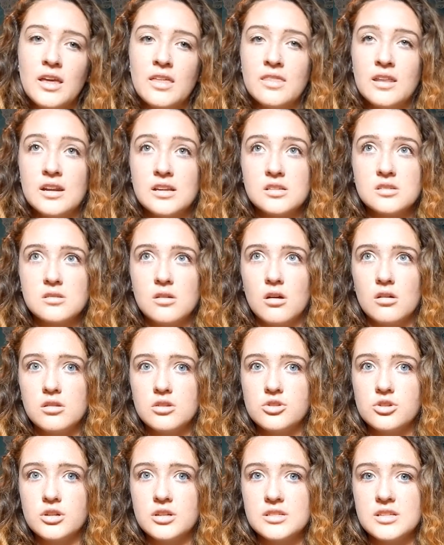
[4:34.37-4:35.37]
and then I saw the
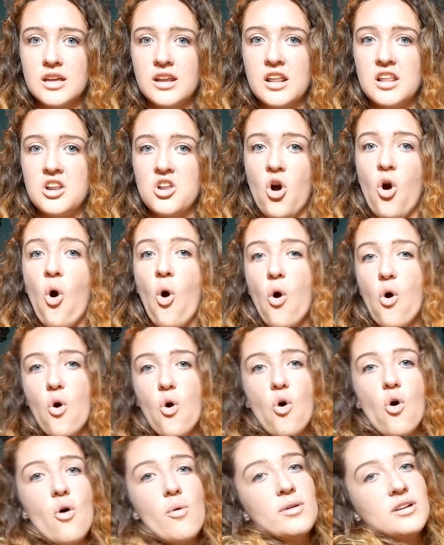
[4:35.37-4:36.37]
Journeys tent, and a
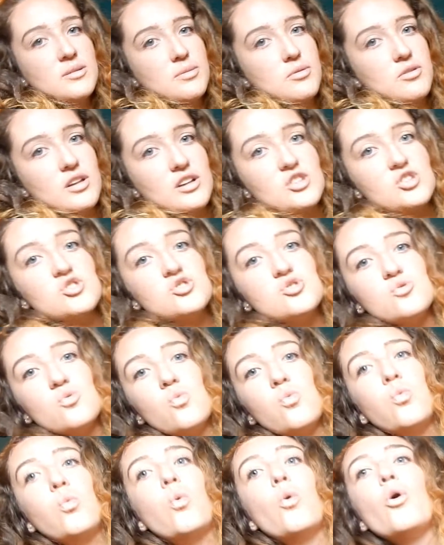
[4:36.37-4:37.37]
whole bunch of people, like,
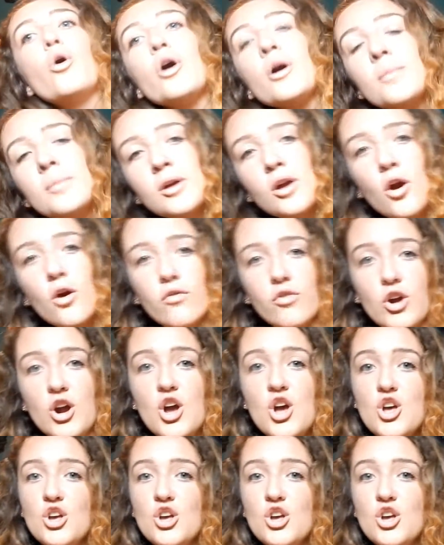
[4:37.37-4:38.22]
swarming over.